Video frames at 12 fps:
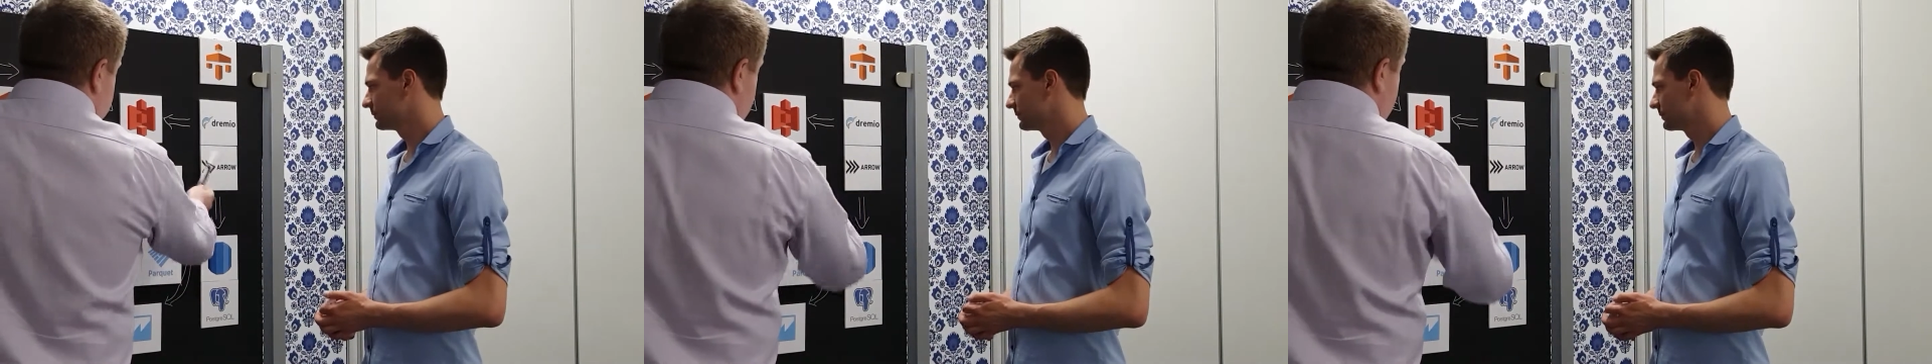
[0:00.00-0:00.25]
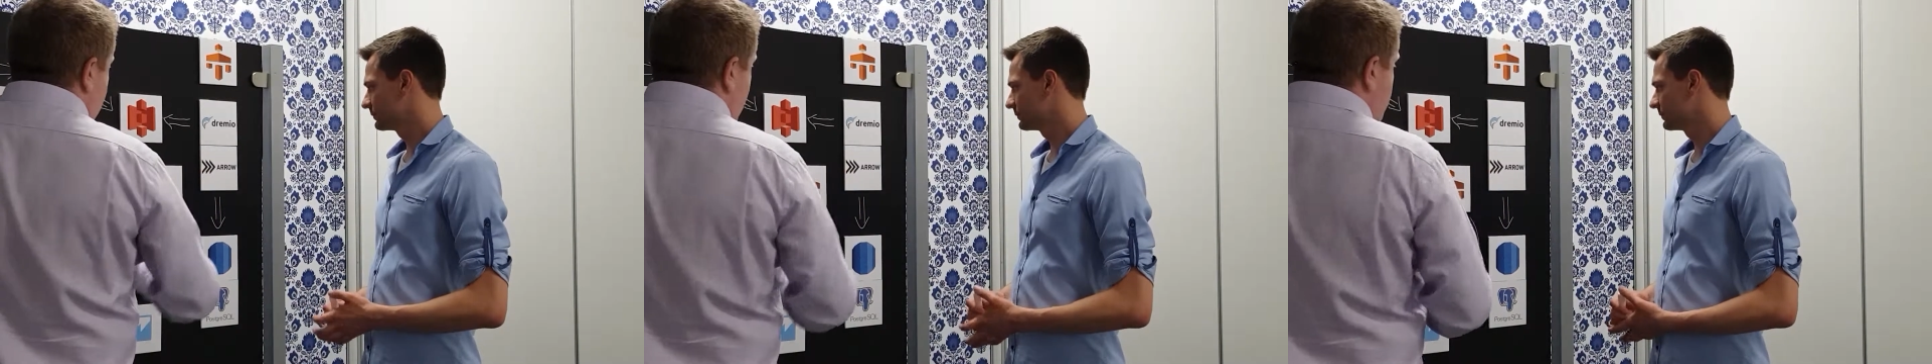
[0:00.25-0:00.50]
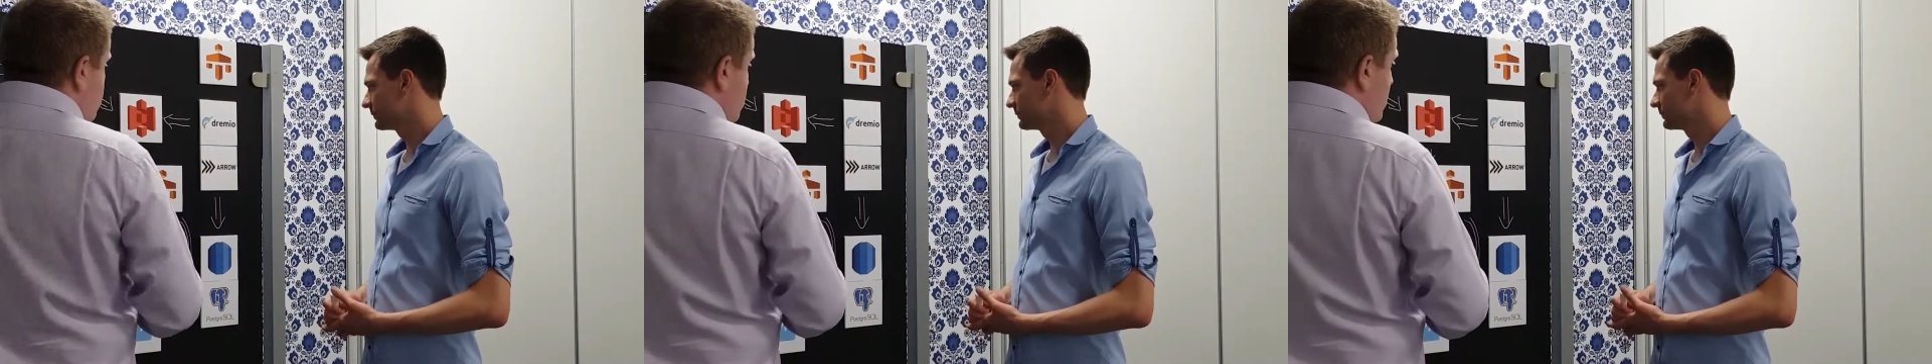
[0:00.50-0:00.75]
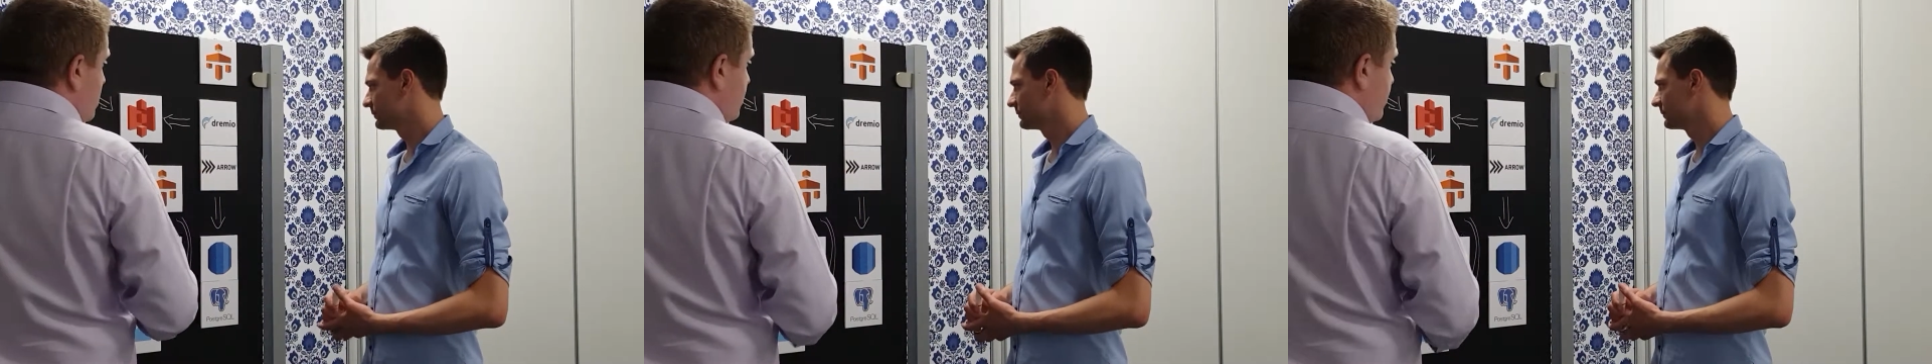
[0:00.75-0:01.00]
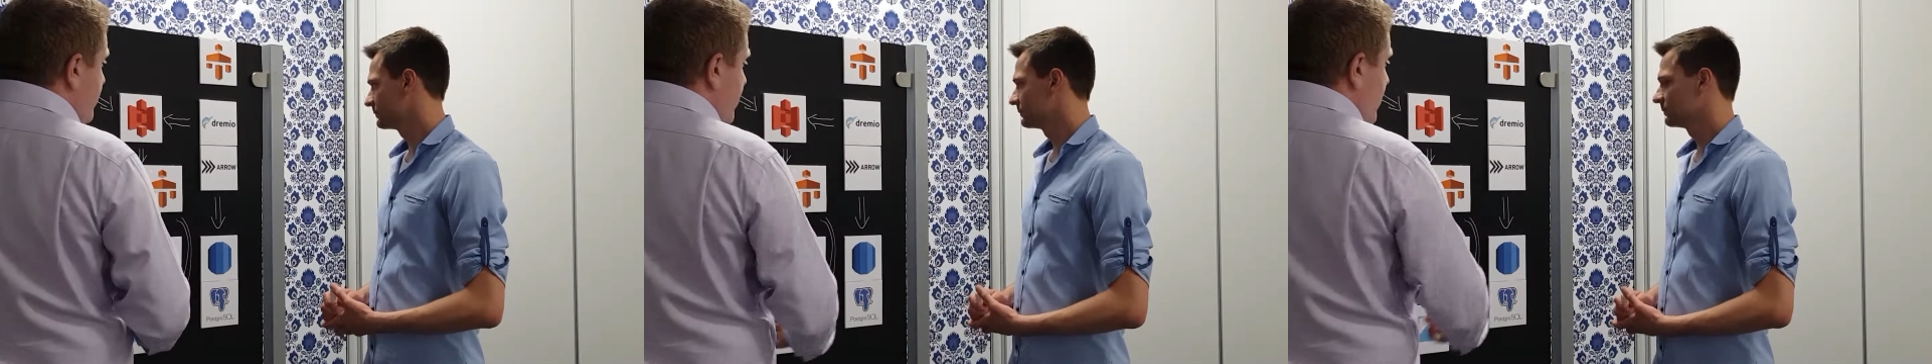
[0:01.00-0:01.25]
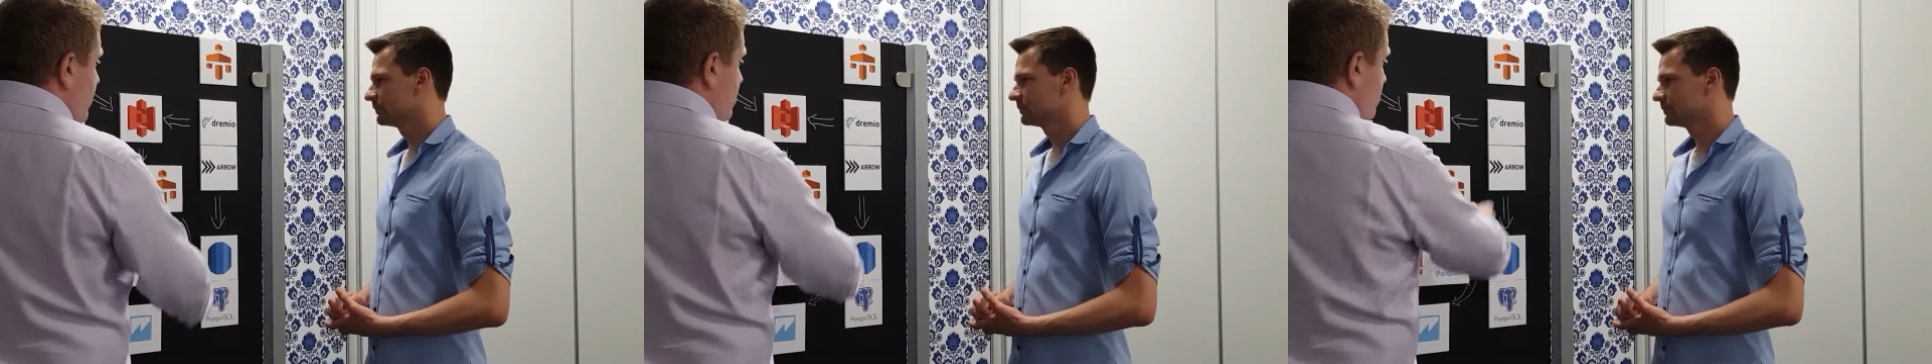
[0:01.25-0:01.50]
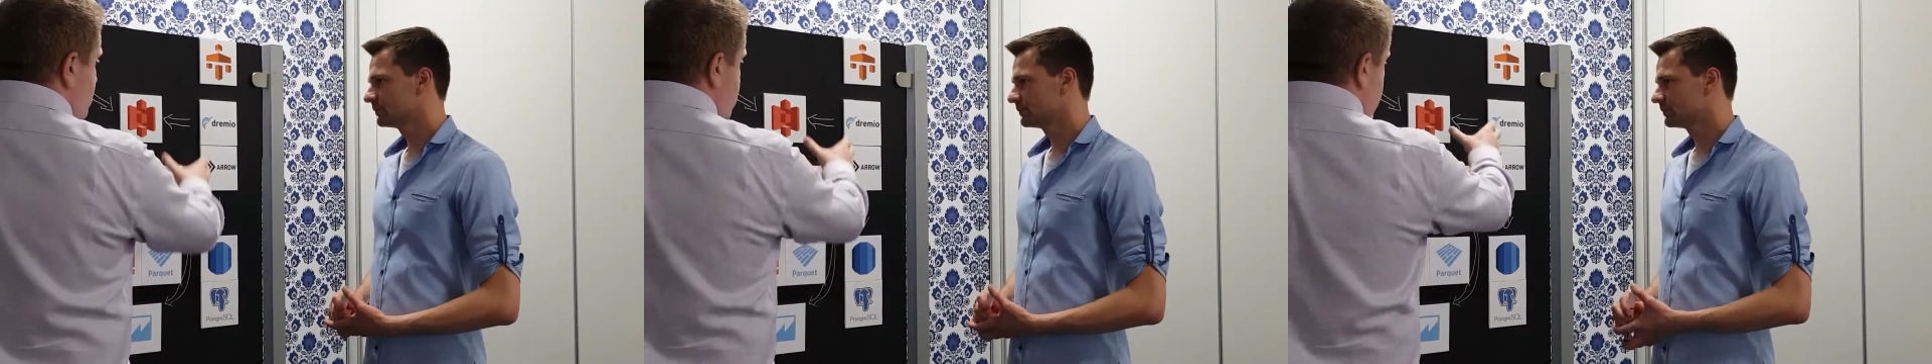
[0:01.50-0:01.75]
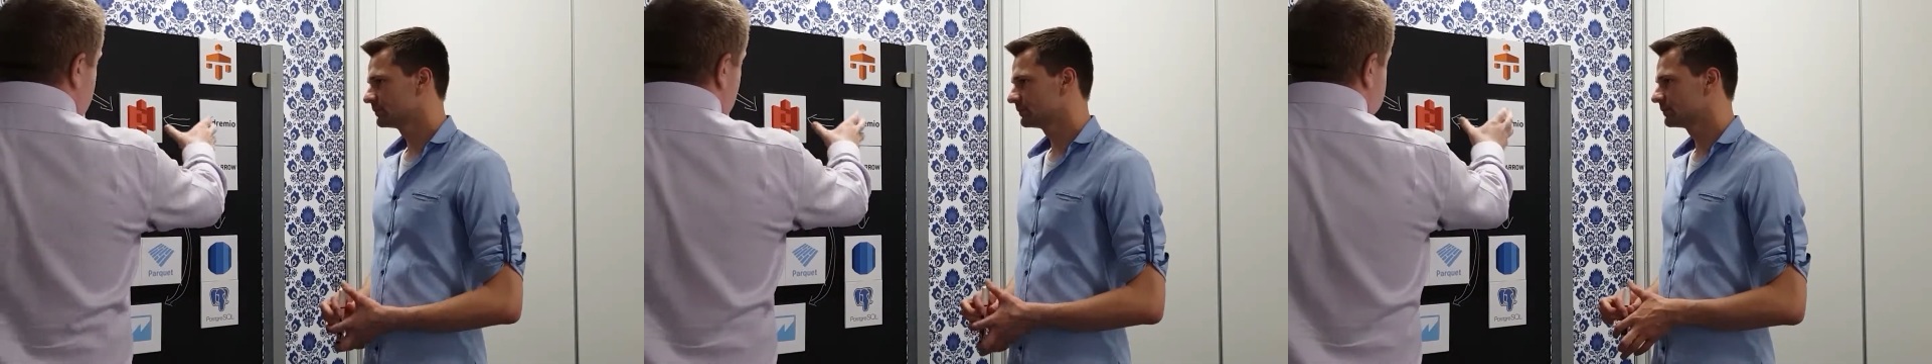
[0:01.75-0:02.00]
Apache Arrow. So very keen to
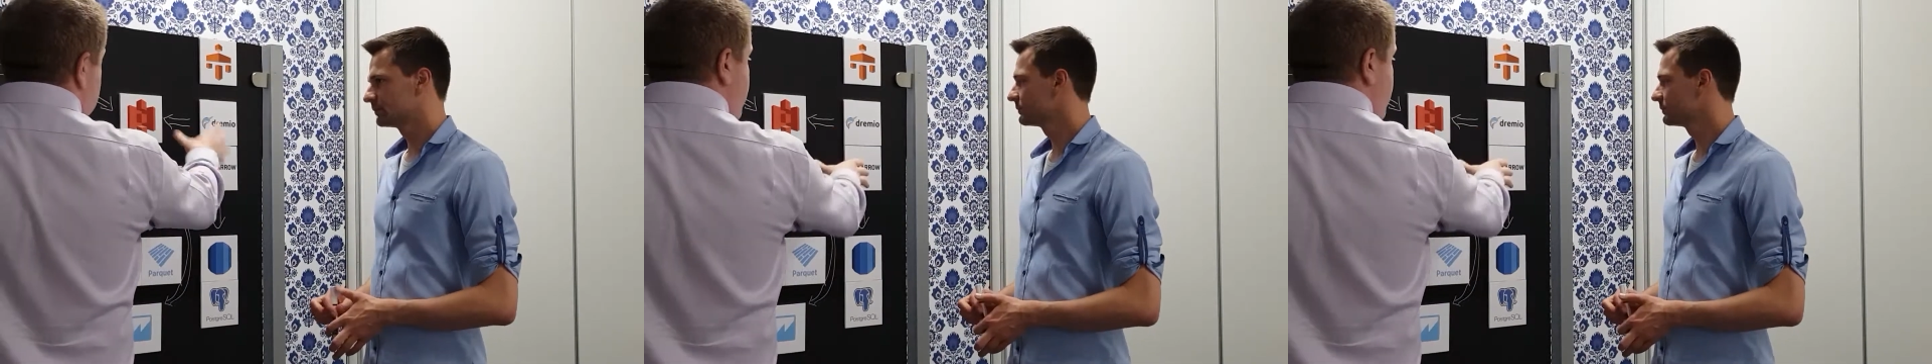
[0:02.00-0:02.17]
understand